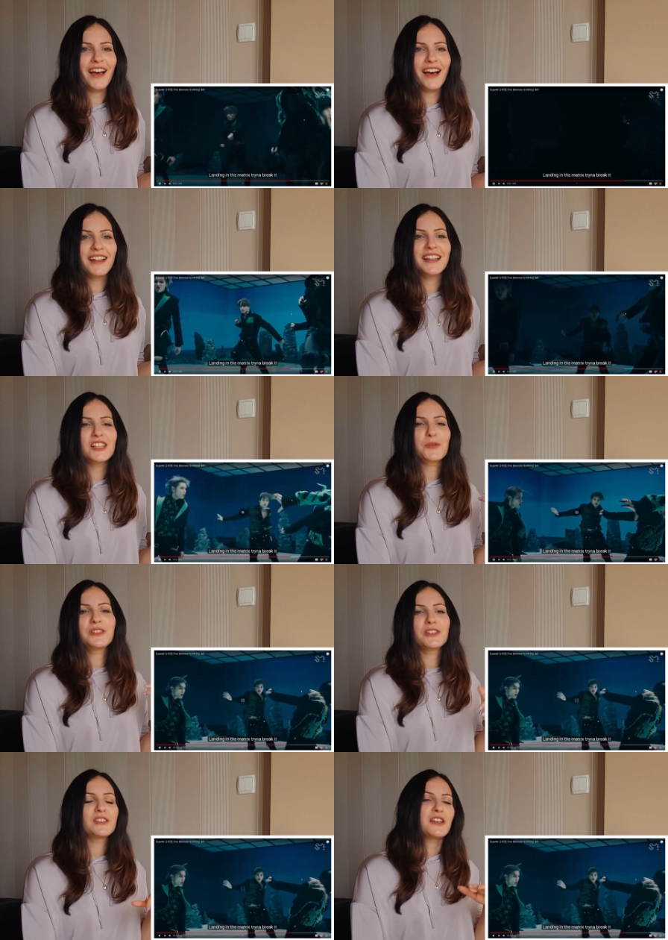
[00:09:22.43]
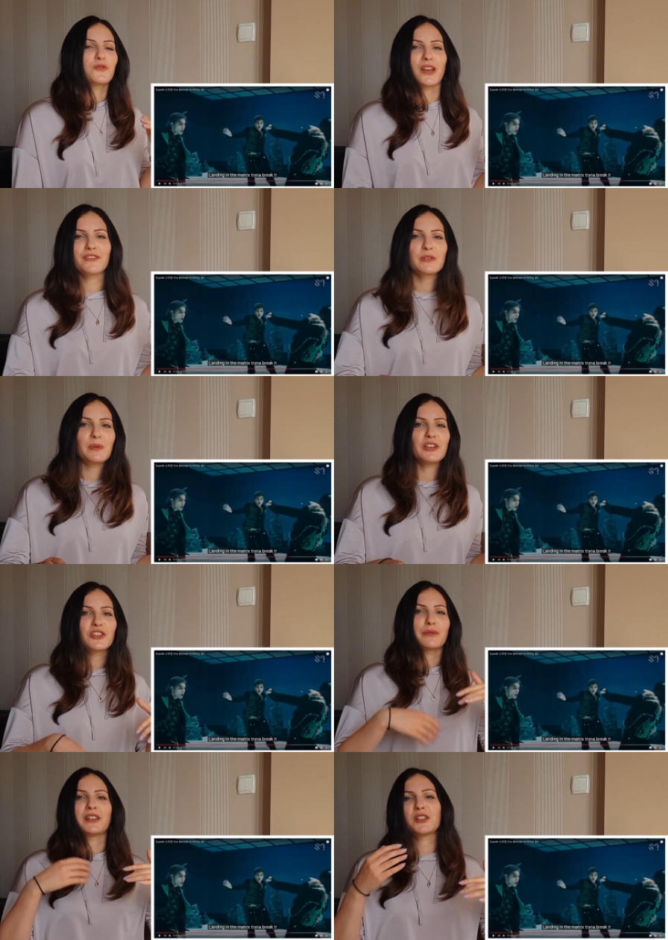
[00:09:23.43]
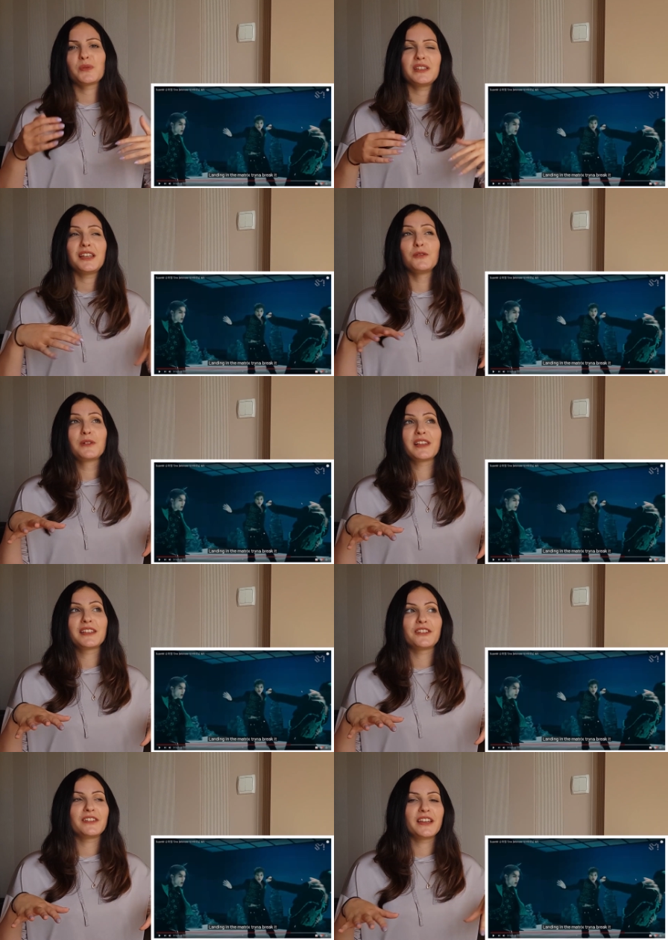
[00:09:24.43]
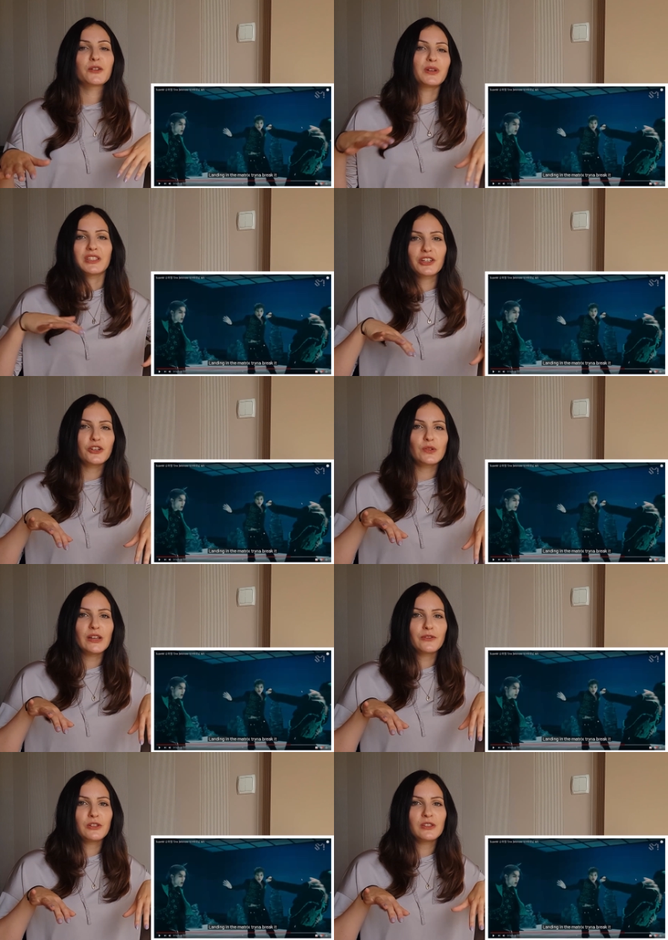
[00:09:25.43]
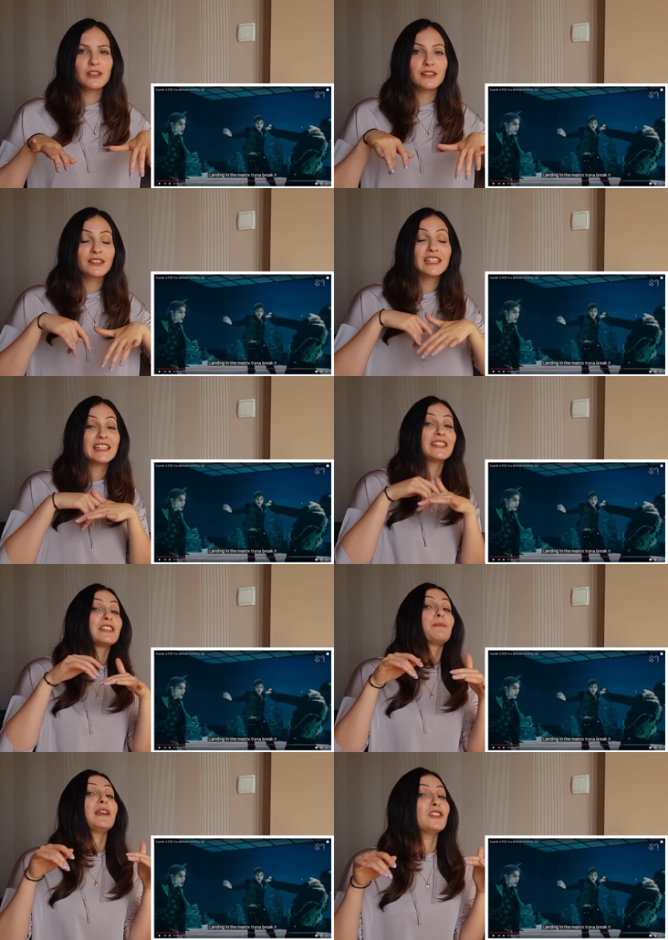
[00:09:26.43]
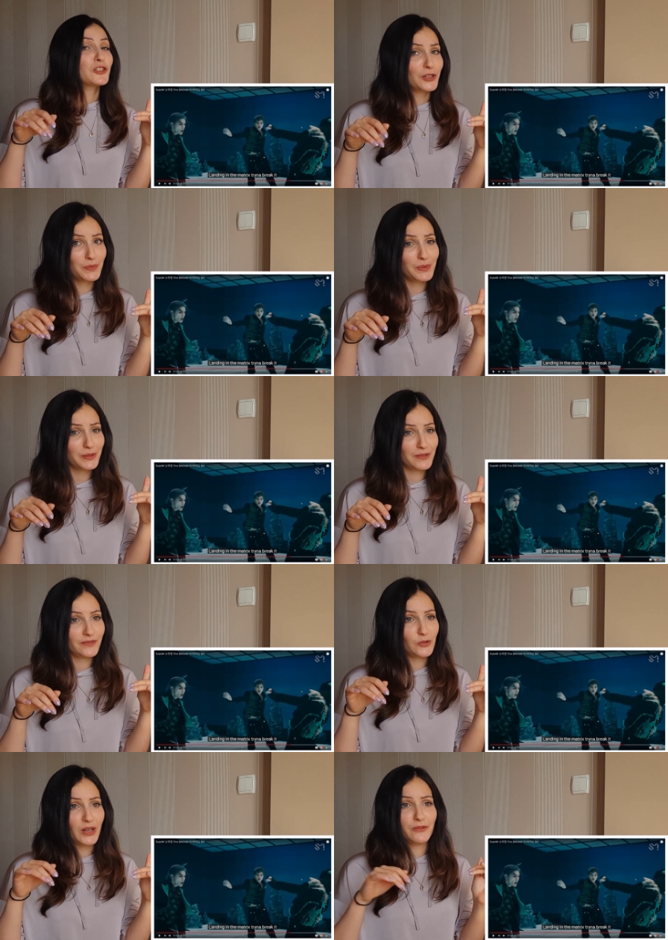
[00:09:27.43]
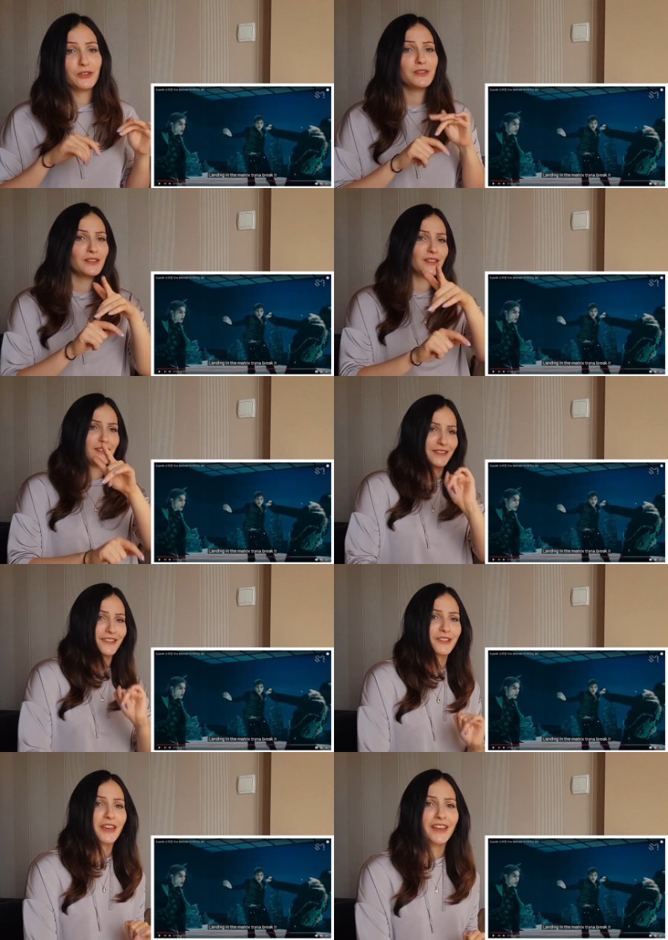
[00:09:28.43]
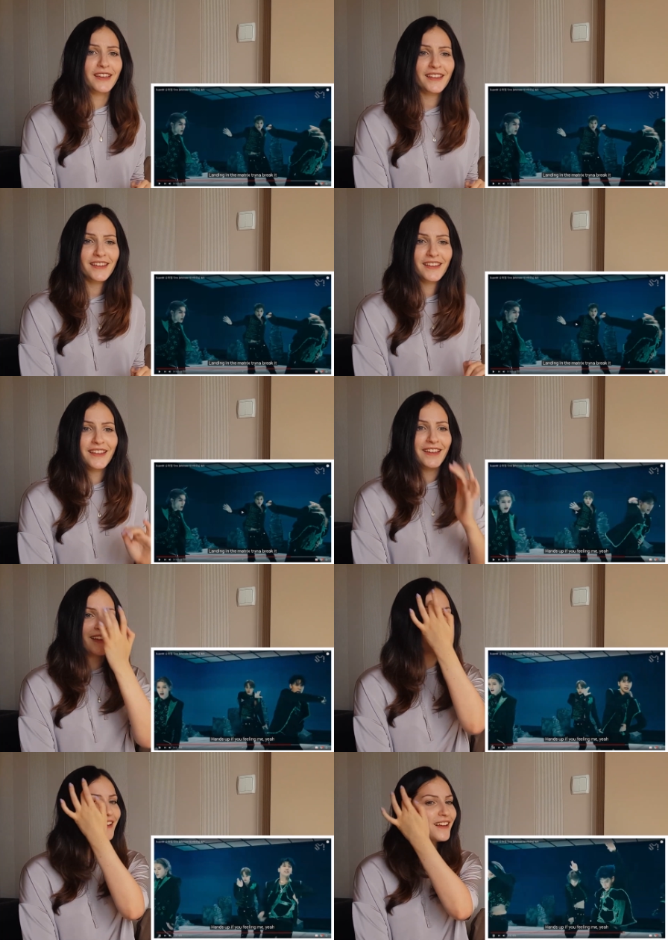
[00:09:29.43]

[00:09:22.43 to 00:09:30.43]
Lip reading: Ah, that's why they're saying driving spaceship. That's why they look like they're like race car drivers. It's spaceship. Drivers, okay. Okay.